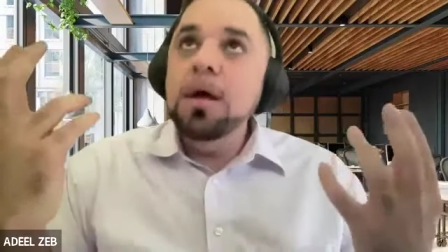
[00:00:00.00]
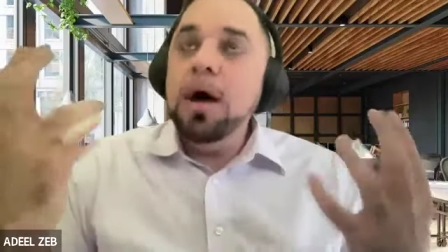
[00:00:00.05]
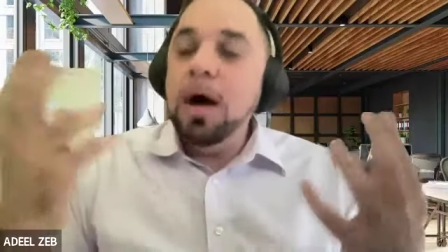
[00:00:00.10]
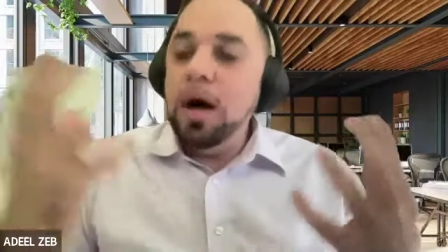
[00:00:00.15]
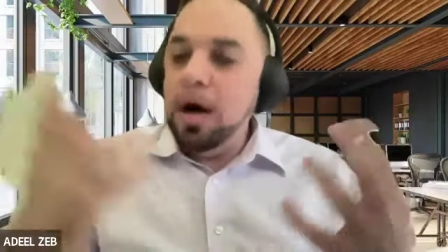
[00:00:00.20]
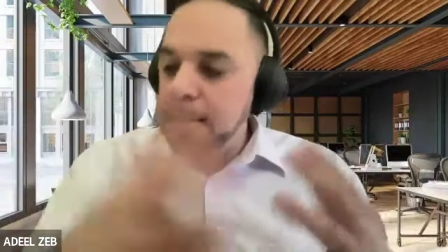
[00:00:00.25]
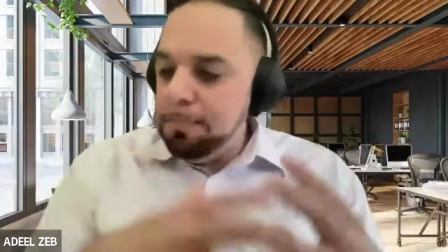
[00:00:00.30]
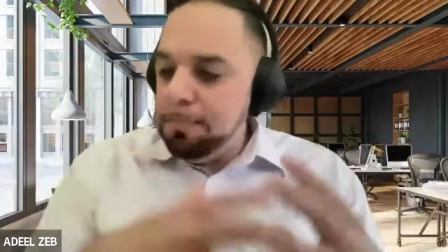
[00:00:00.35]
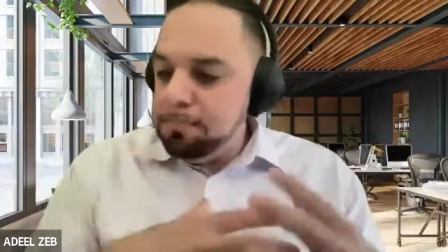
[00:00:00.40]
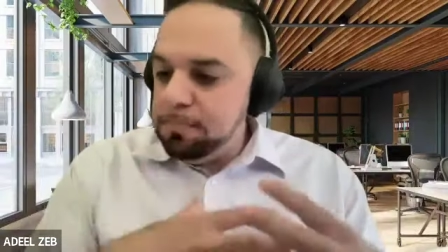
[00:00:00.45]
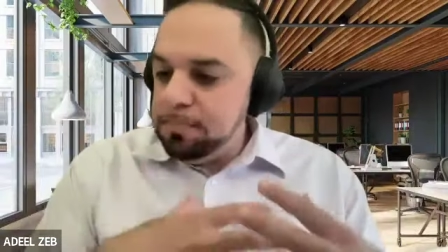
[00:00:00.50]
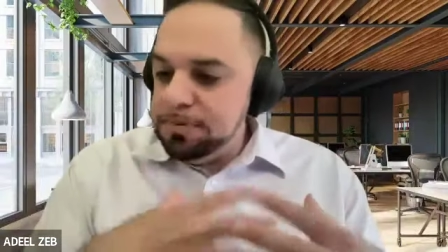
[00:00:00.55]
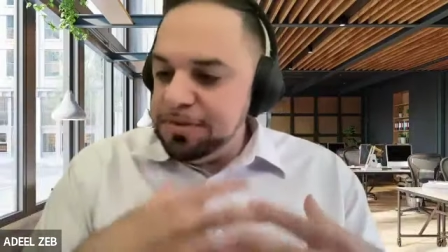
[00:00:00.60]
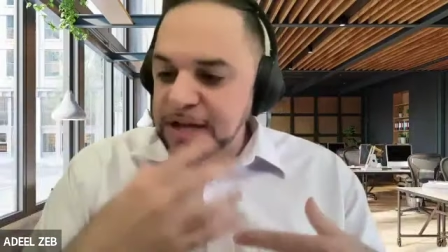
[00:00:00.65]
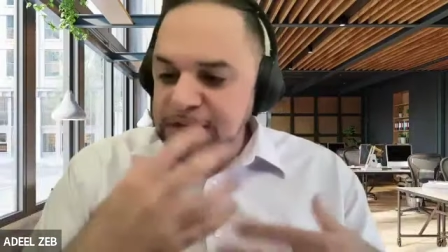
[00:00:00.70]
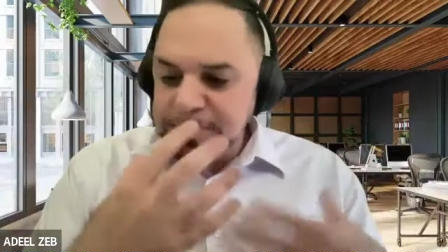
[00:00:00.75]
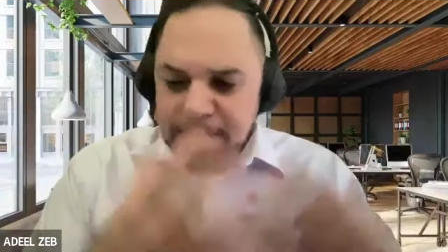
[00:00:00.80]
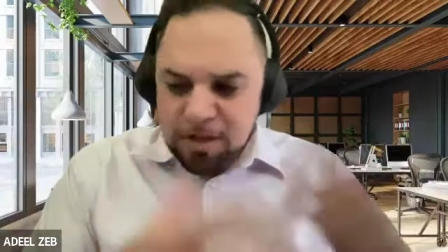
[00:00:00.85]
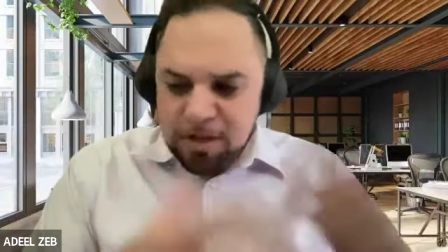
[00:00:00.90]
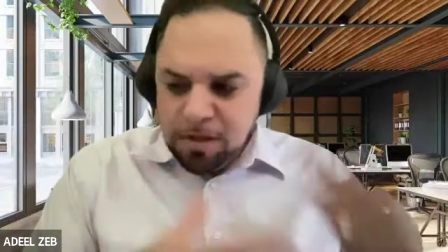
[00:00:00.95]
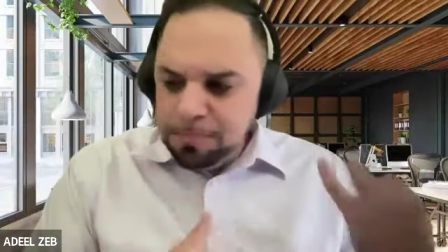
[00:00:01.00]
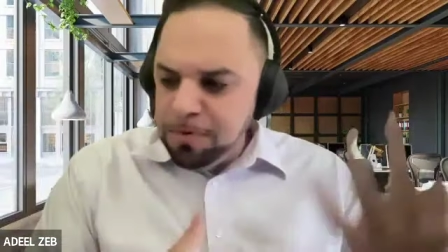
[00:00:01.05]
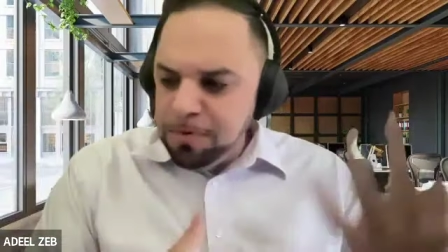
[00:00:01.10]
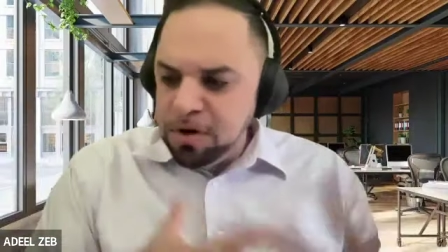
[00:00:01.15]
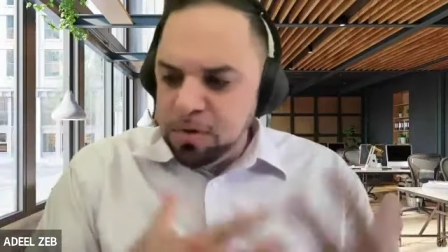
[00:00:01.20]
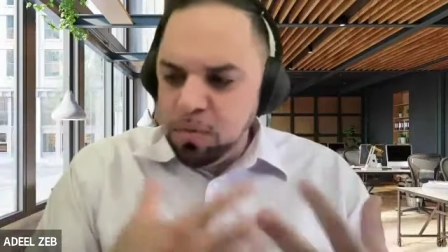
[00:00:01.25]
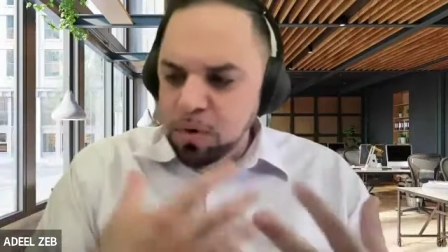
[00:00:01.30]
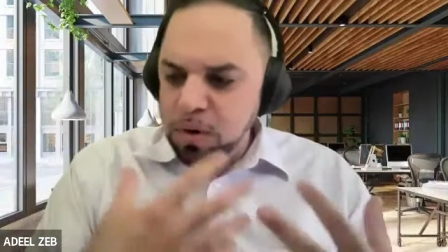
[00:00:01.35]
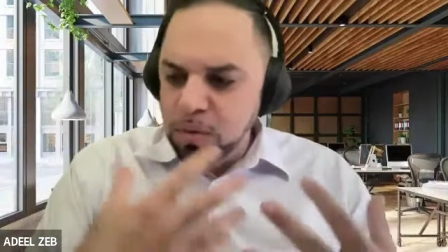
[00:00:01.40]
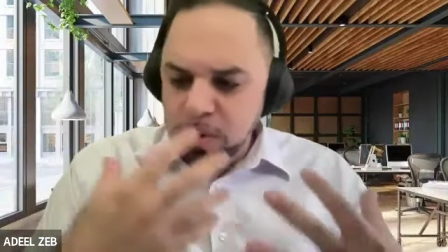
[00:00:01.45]
Um, tell us about the
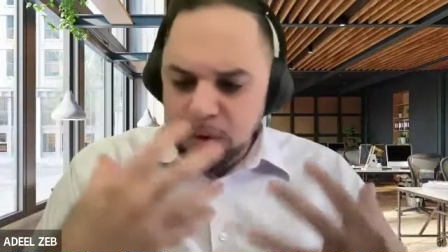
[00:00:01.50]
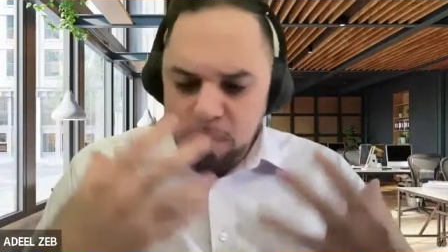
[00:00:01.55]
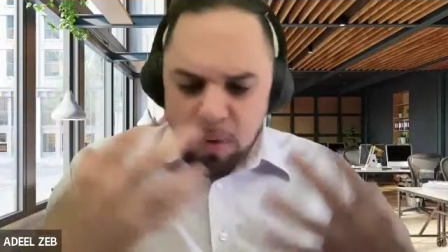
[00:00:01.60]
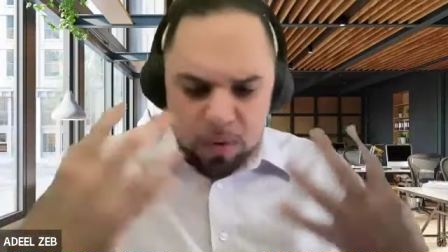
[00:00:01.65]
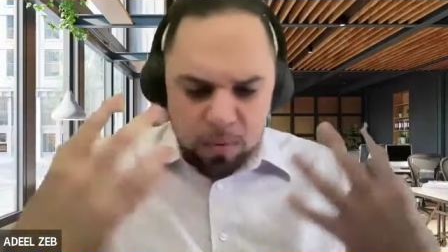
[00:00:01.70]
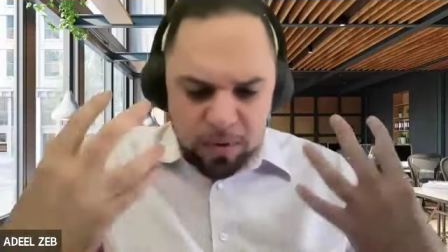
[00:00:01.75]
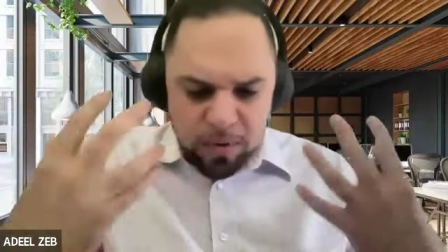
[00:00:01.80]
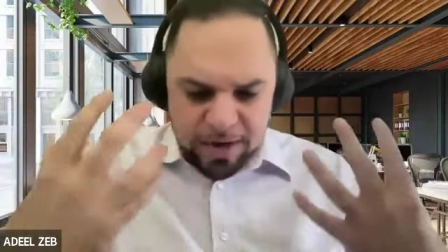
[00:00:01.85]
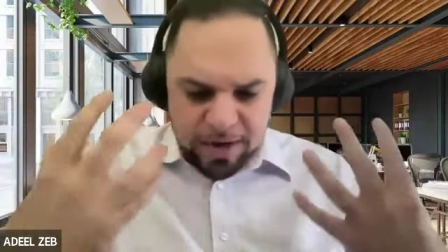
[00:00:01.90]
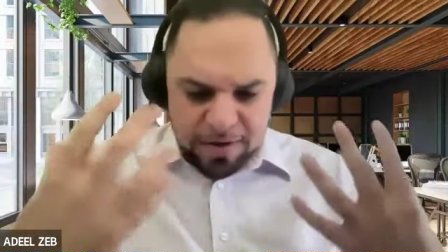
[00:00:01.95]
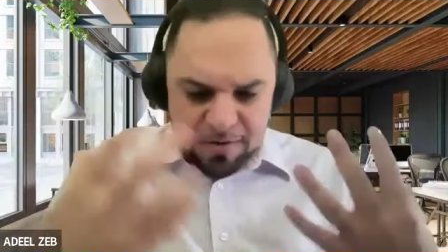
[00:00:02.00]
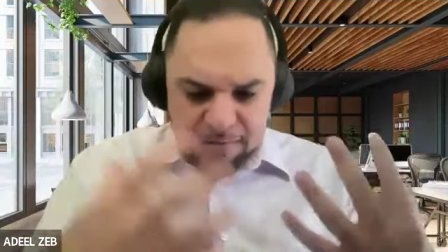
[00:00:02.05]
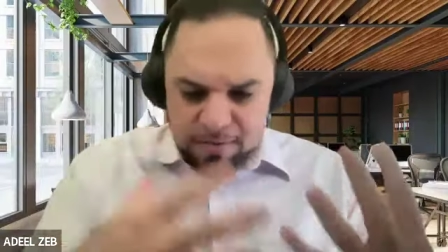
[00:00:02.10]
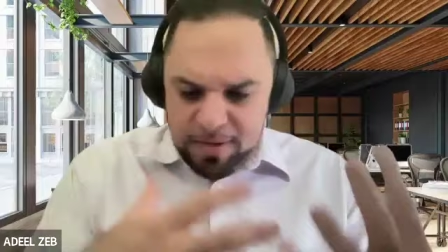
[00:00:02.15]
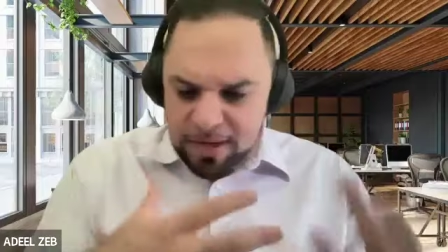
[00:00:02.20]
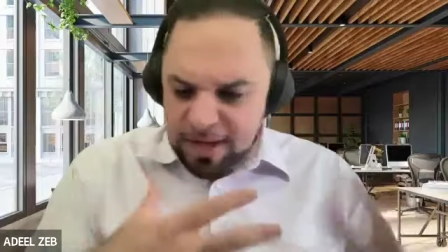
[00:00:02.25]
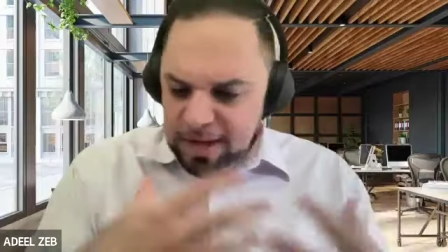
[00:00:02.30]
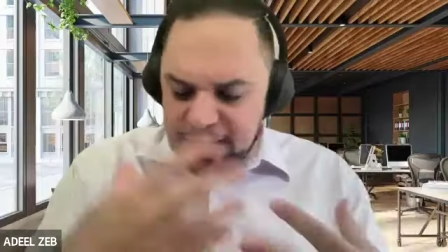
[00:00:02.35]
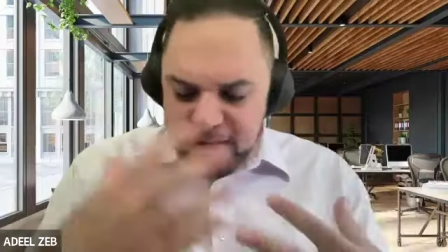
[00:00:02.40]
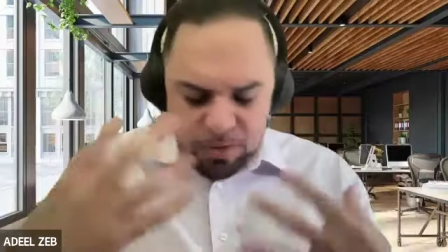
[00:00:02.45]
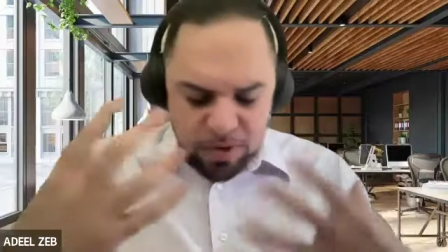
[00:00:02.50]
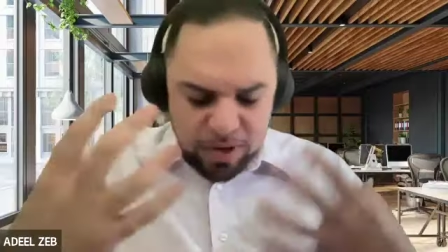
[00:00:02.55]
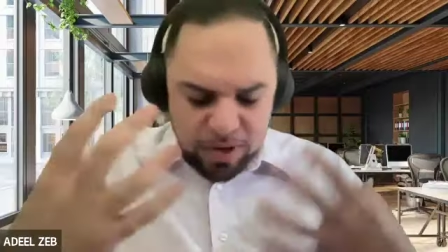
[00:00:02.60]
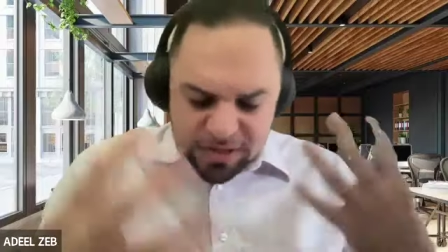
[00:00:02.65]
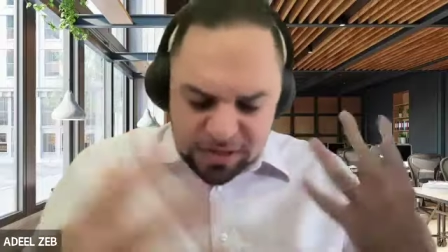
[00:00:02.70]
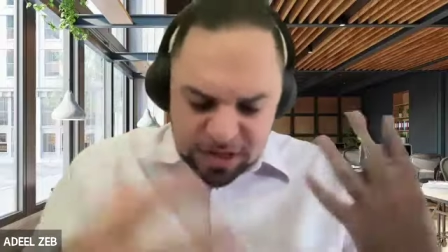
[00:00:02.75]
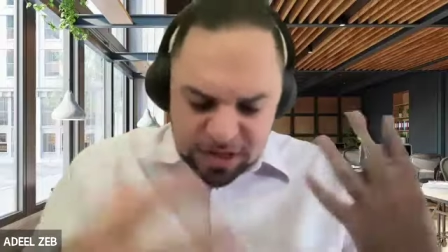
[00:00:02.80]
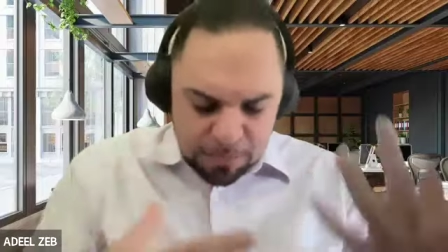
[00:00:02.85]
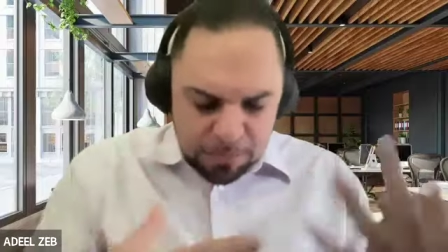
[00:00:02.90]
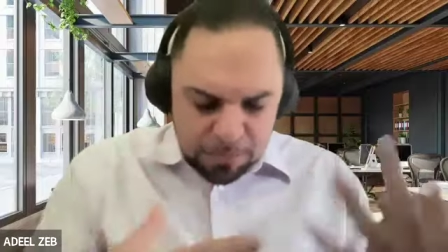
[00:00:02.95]
book. What, what, in in a quick
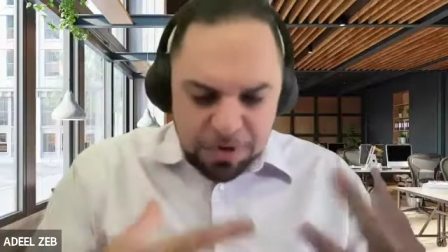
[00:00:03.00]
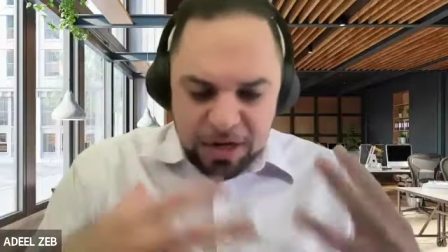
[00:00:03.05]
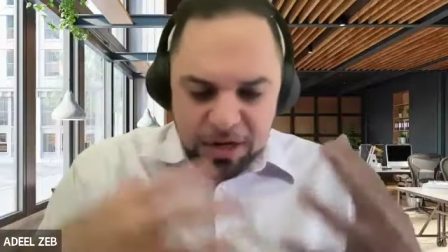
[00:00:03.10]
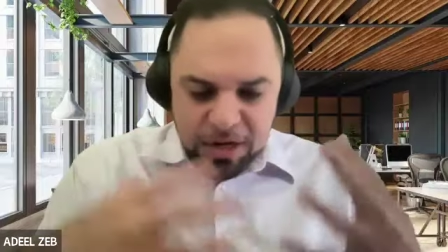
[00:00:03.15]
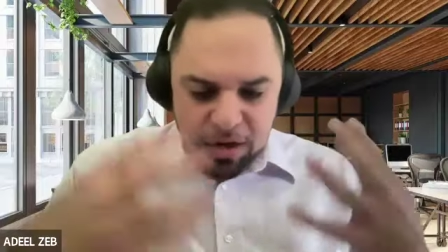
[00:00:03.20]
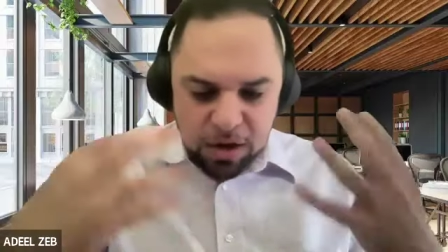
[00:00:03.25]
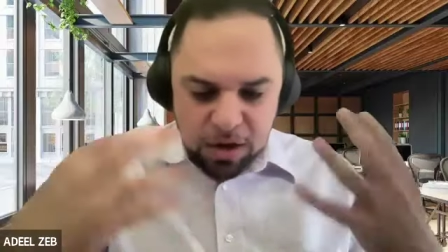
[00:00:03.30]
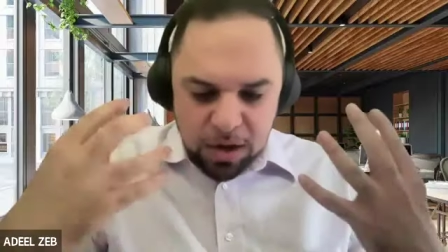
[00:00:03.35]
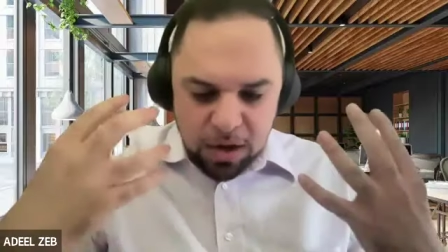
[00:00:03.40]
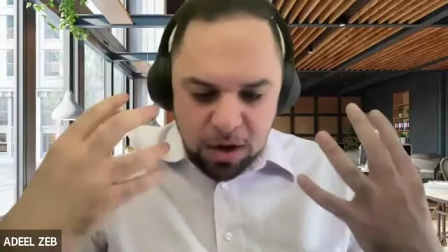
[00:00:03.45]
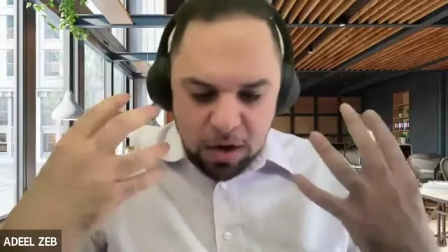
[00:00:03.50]
summary,